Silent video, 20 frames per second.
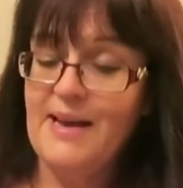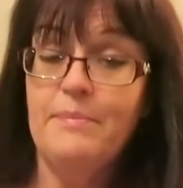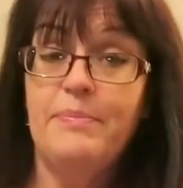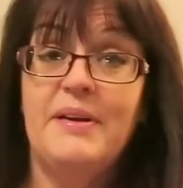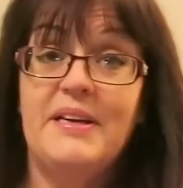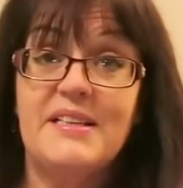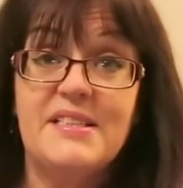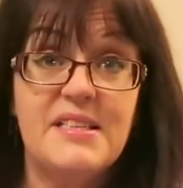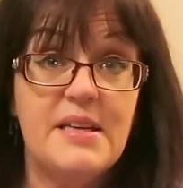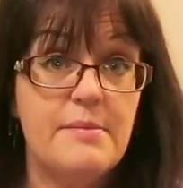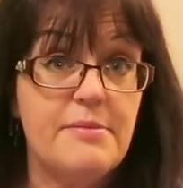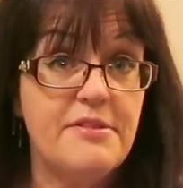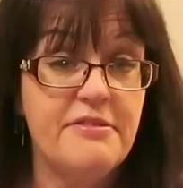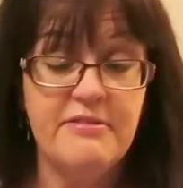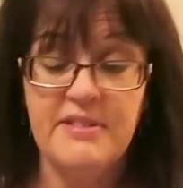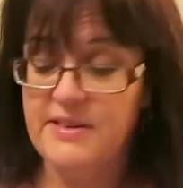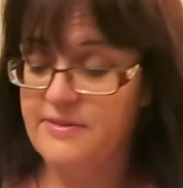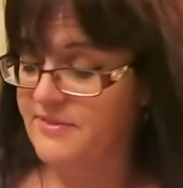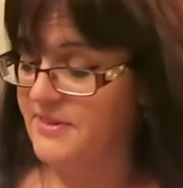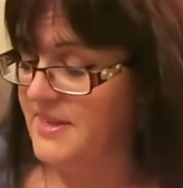Picked up
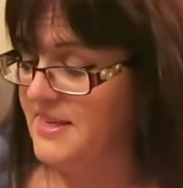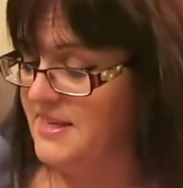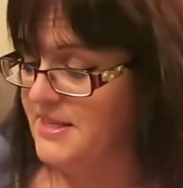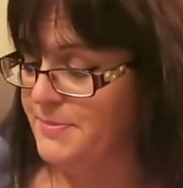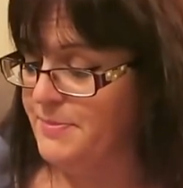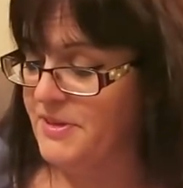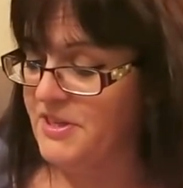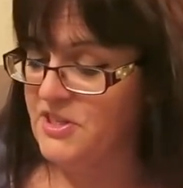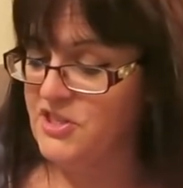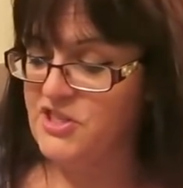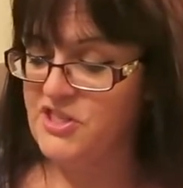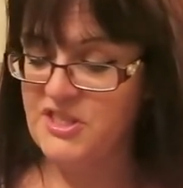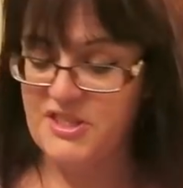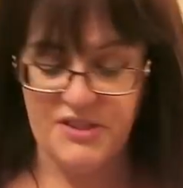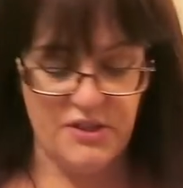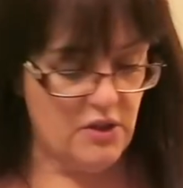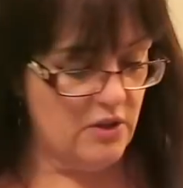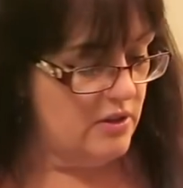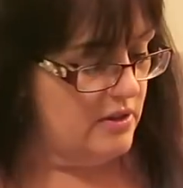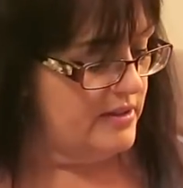three of these because she's
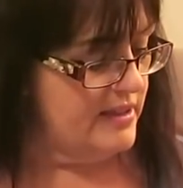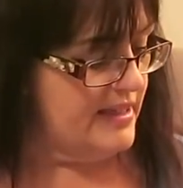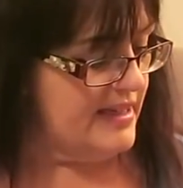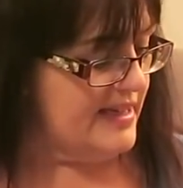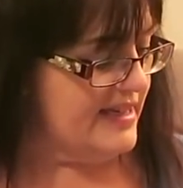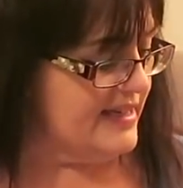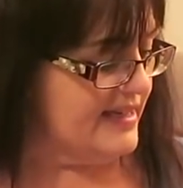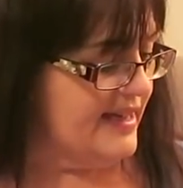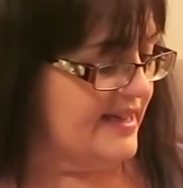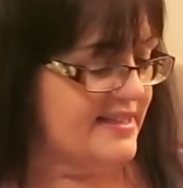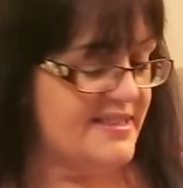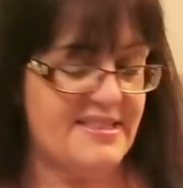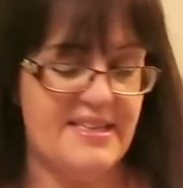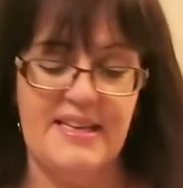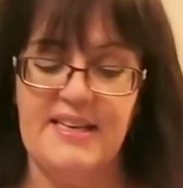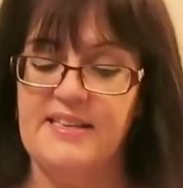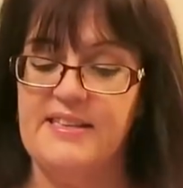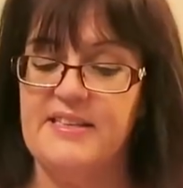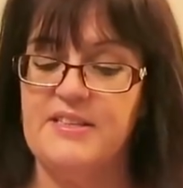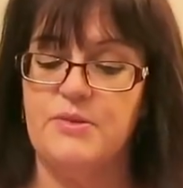got the kids
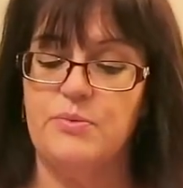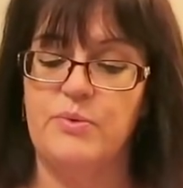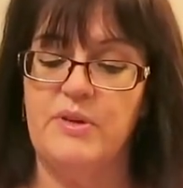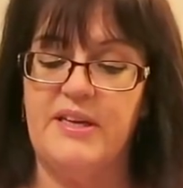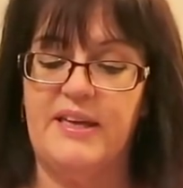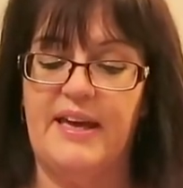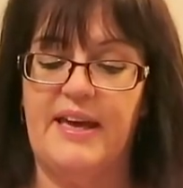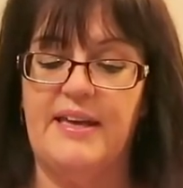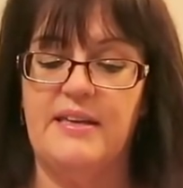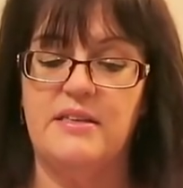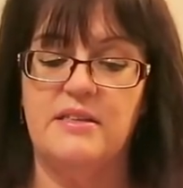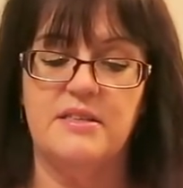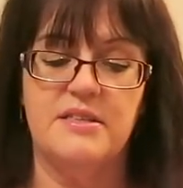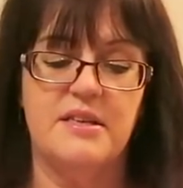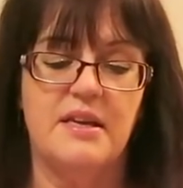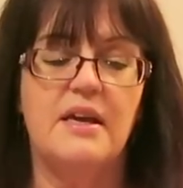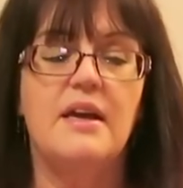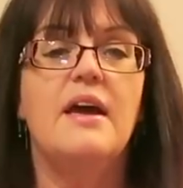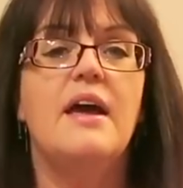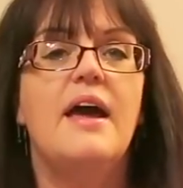here this weekend.
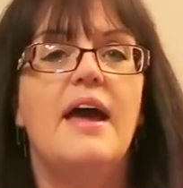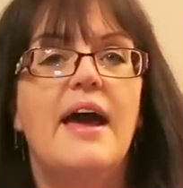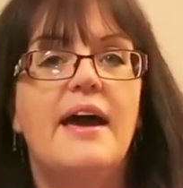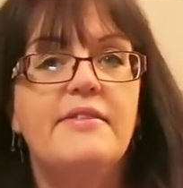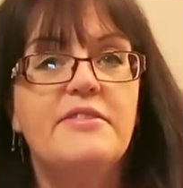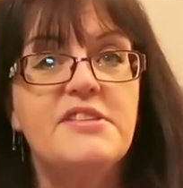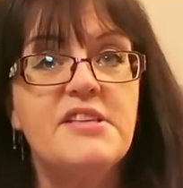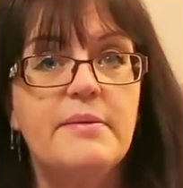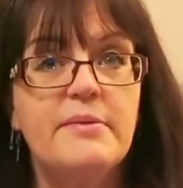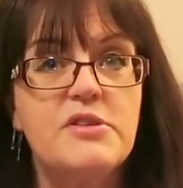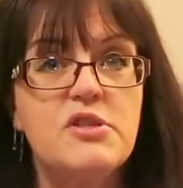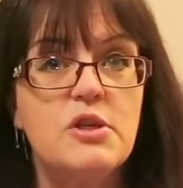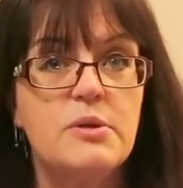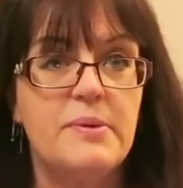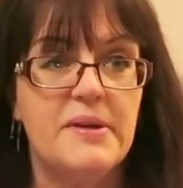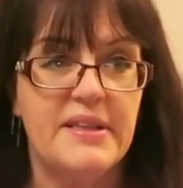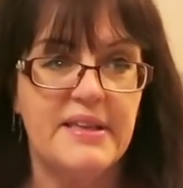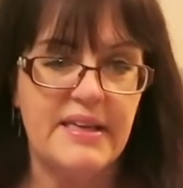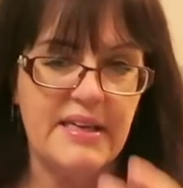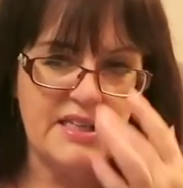Every time I talk
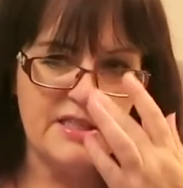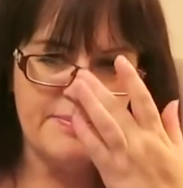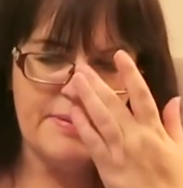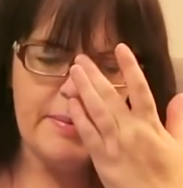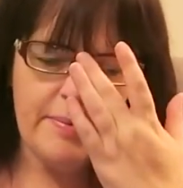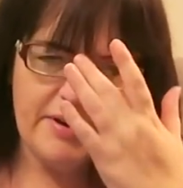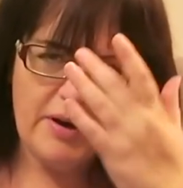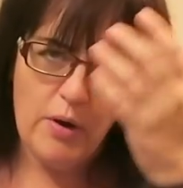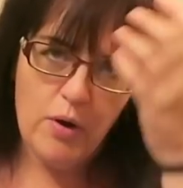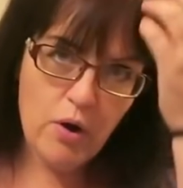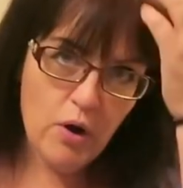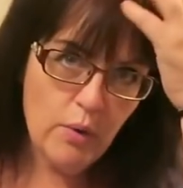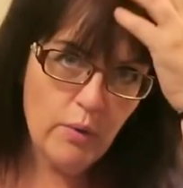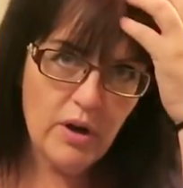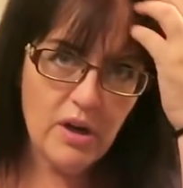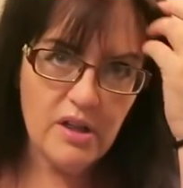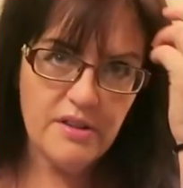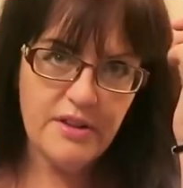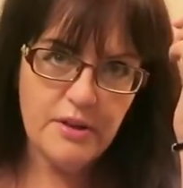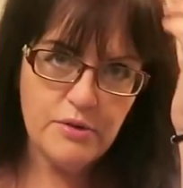about the kids, people go, who
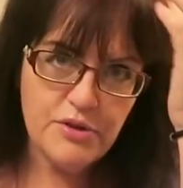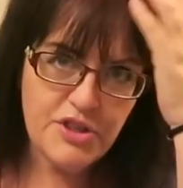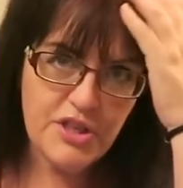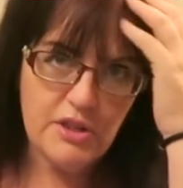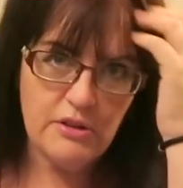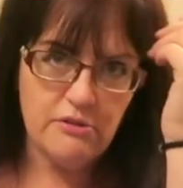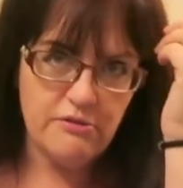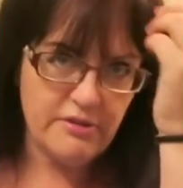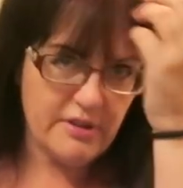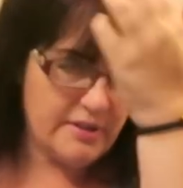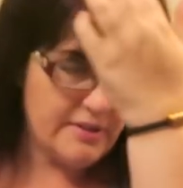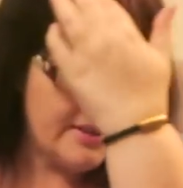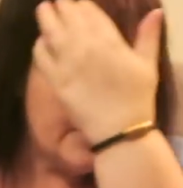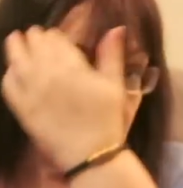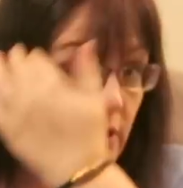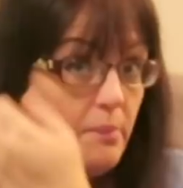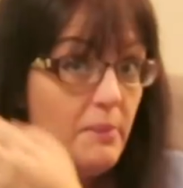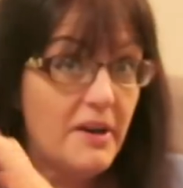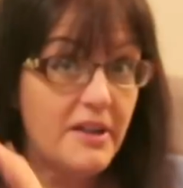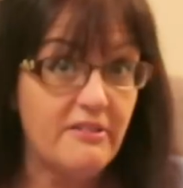are those children? They're
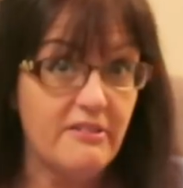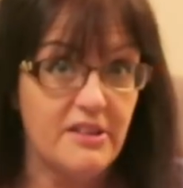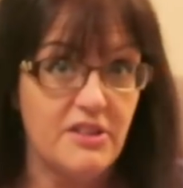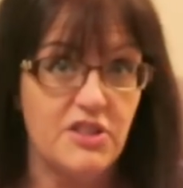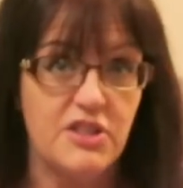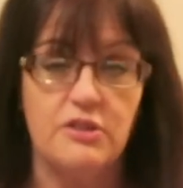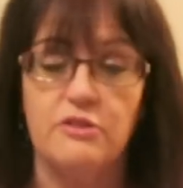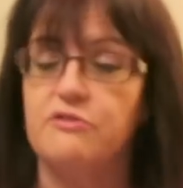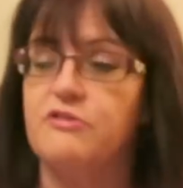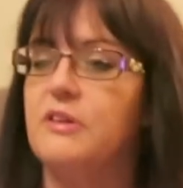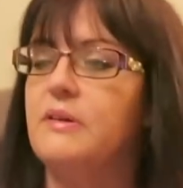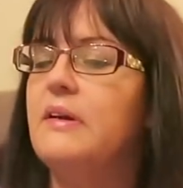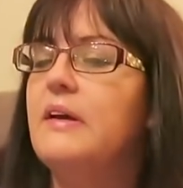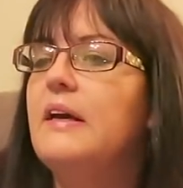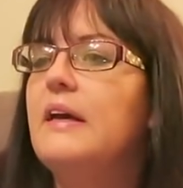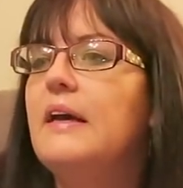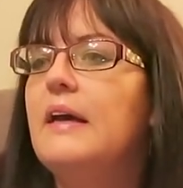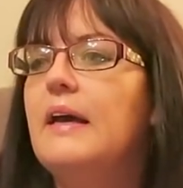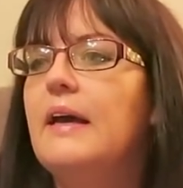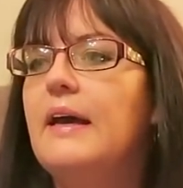not my grandchildren.
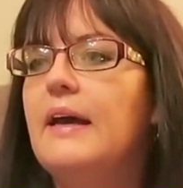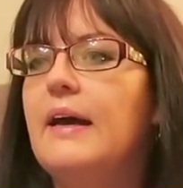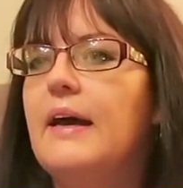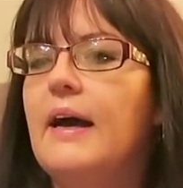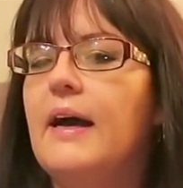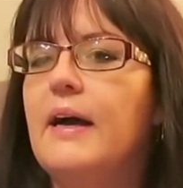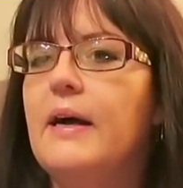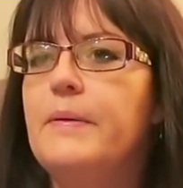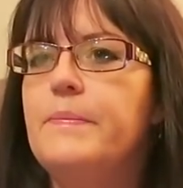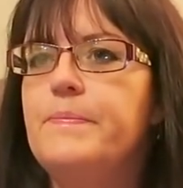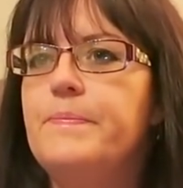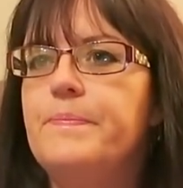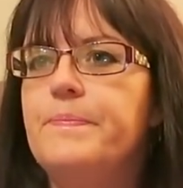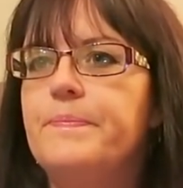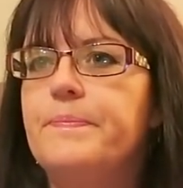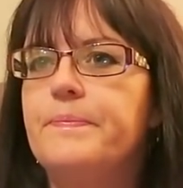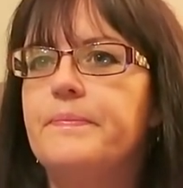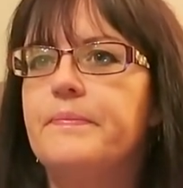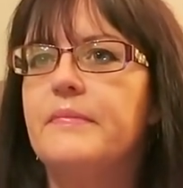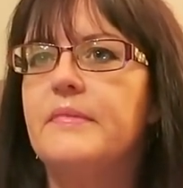
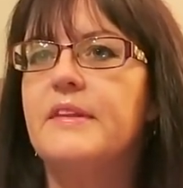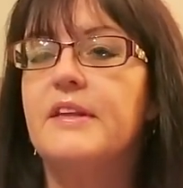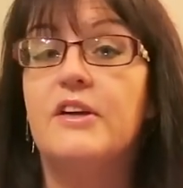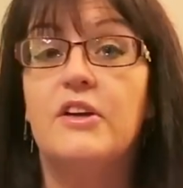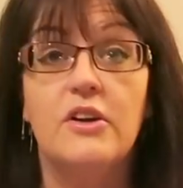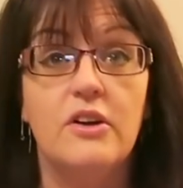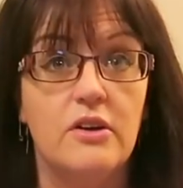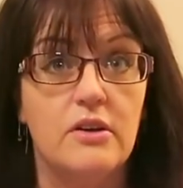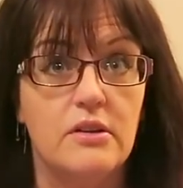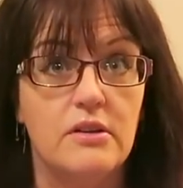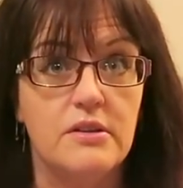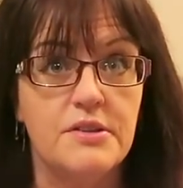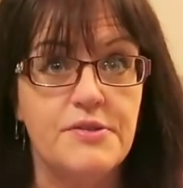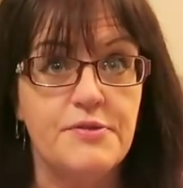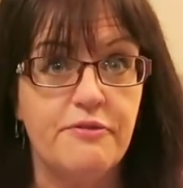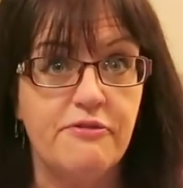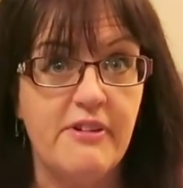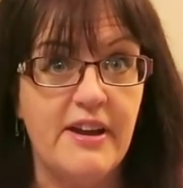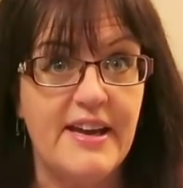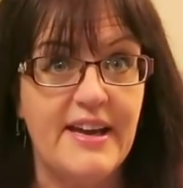The girls,
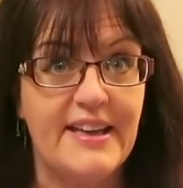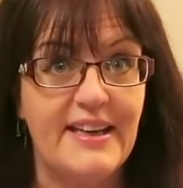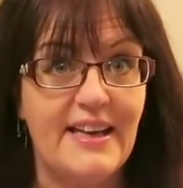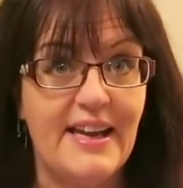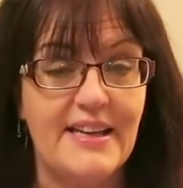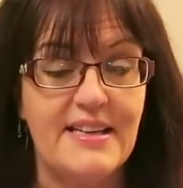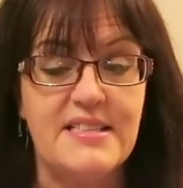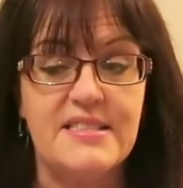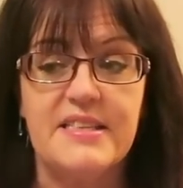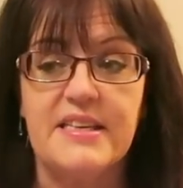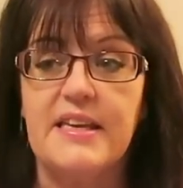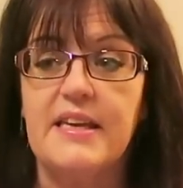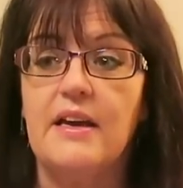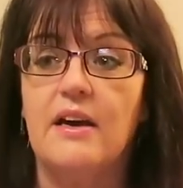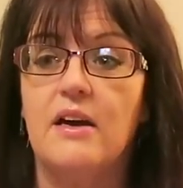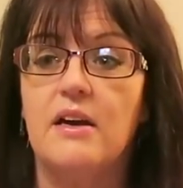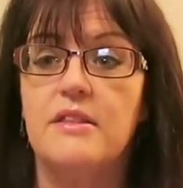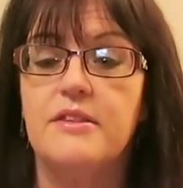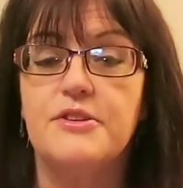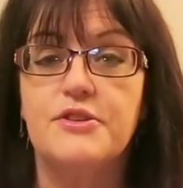Freya and Lexi,
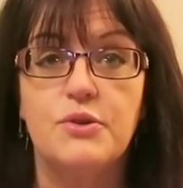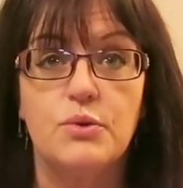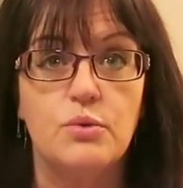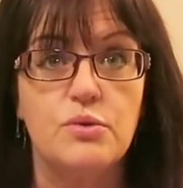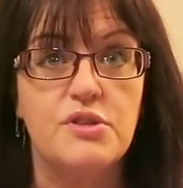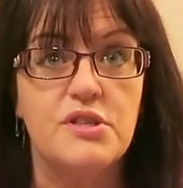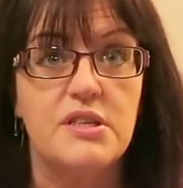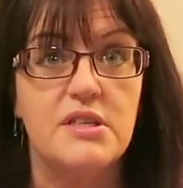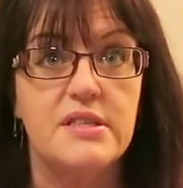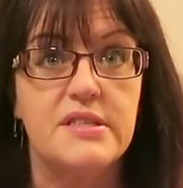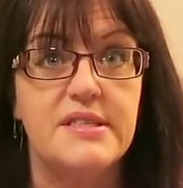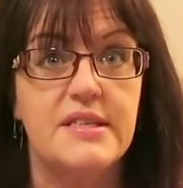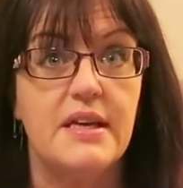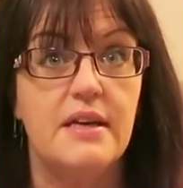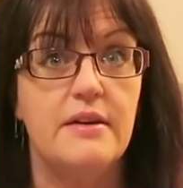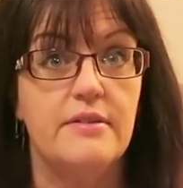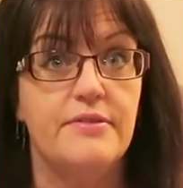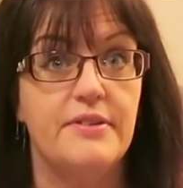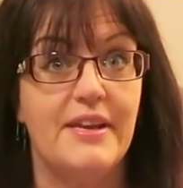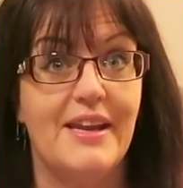are the daughters
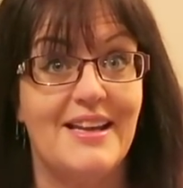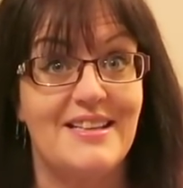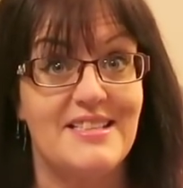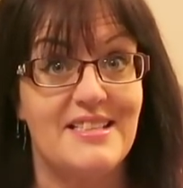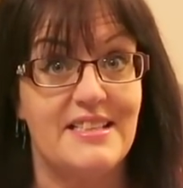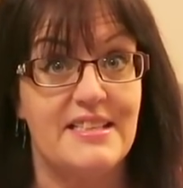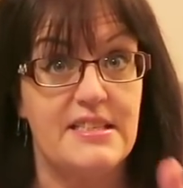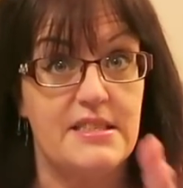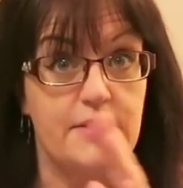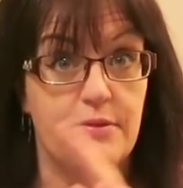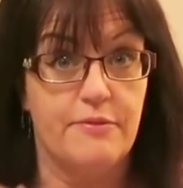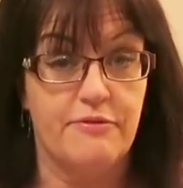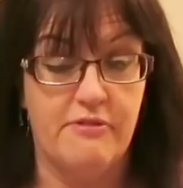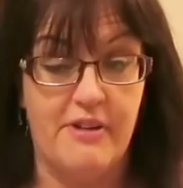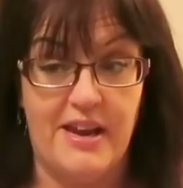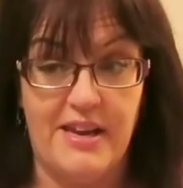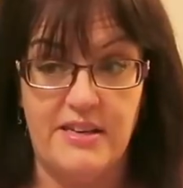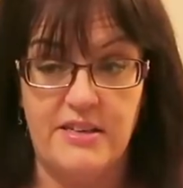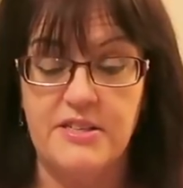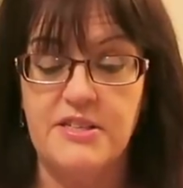of Natalie's
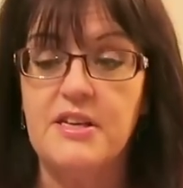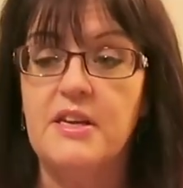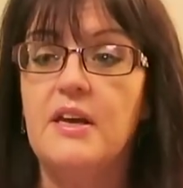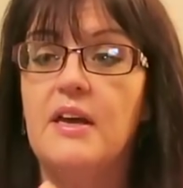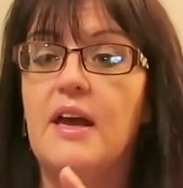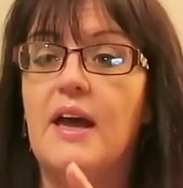friend,